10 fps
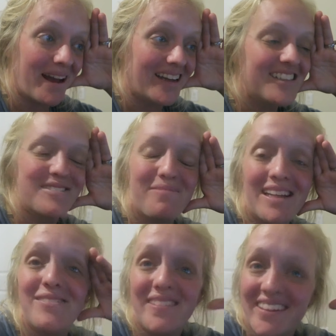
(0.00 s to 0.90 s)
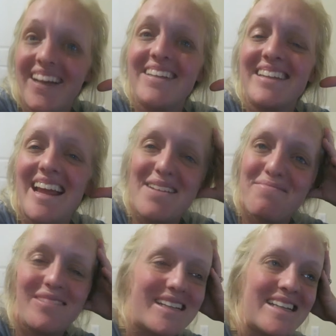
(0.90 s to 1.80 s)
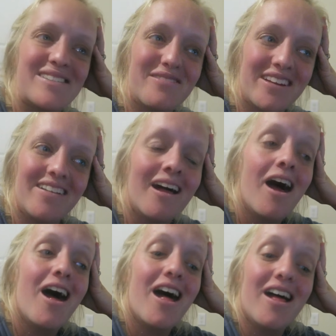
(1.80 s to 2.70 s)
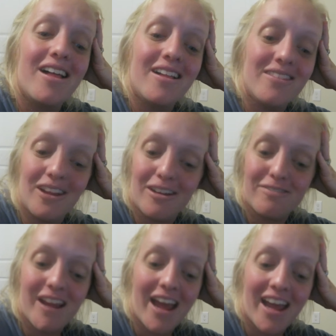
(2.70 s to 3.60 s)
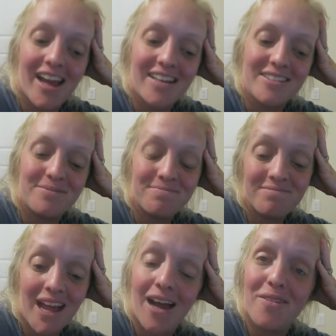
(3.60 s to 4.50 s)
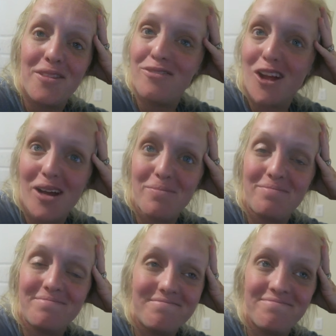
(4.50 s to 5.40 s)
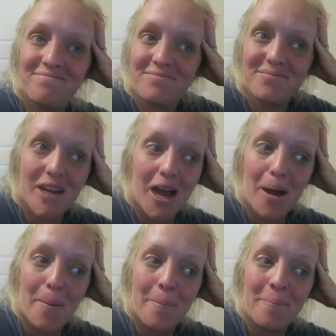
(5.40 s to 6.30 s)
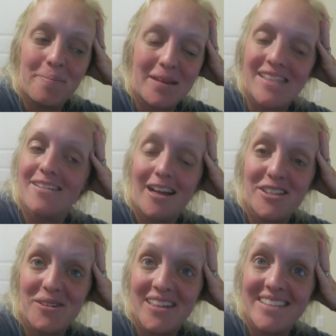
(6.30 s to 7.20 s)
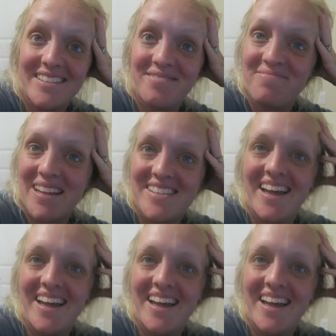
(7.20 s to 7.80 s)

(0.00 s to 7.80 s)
but it just made us feel good. And it made us feel loved. And yeah, the vlog um, means a lot to us. That's,